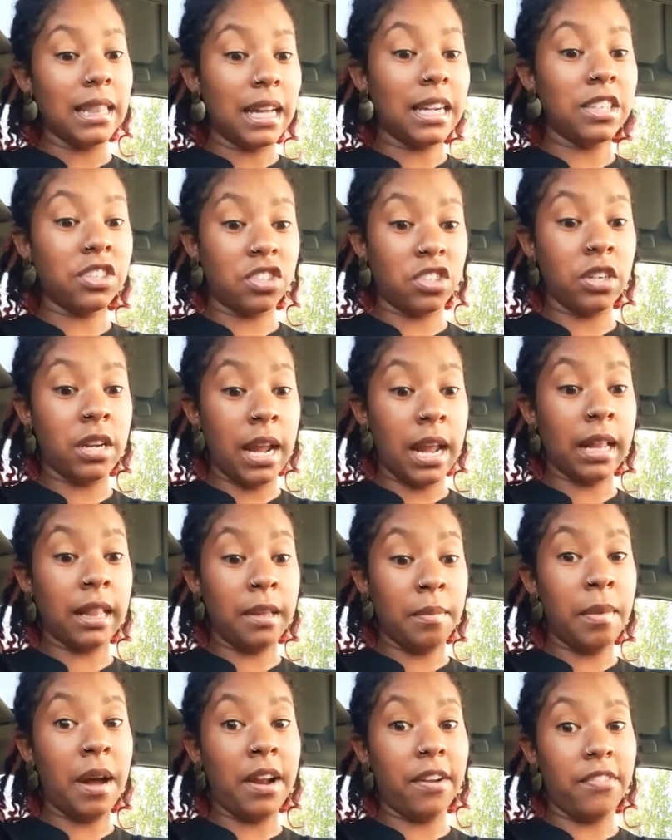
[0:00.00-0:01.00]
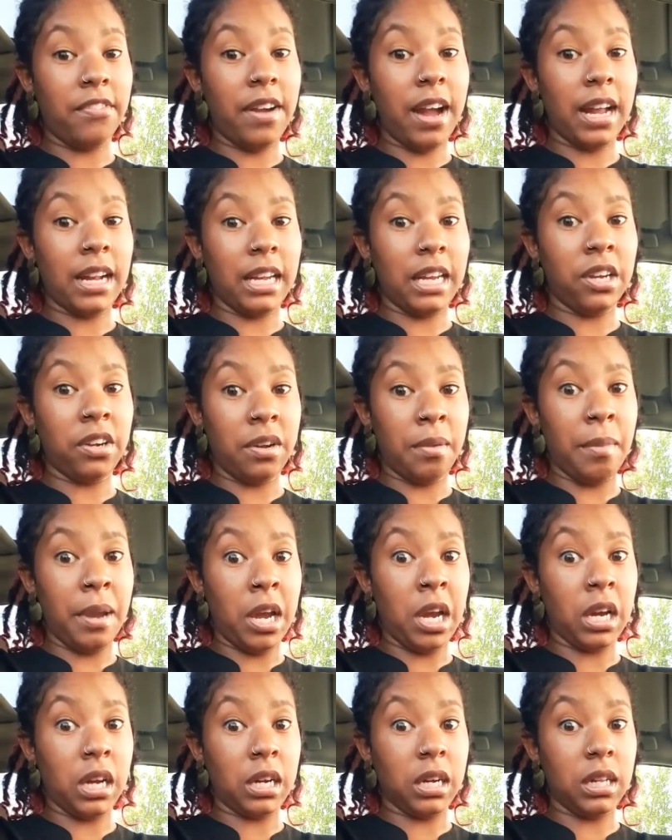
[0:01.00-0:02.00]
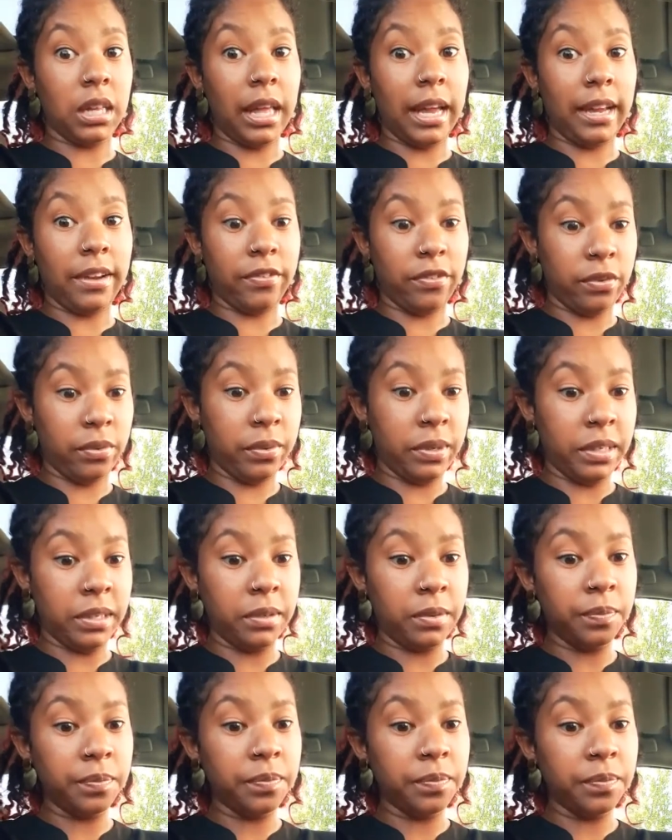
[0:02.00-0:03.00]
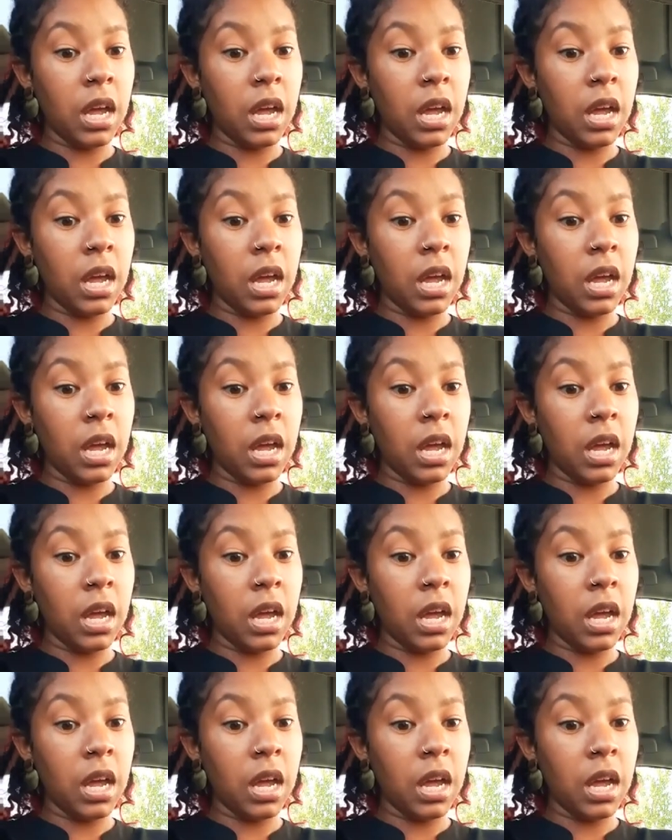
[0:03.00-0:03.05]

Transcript: is genetically modified here in America, like for real.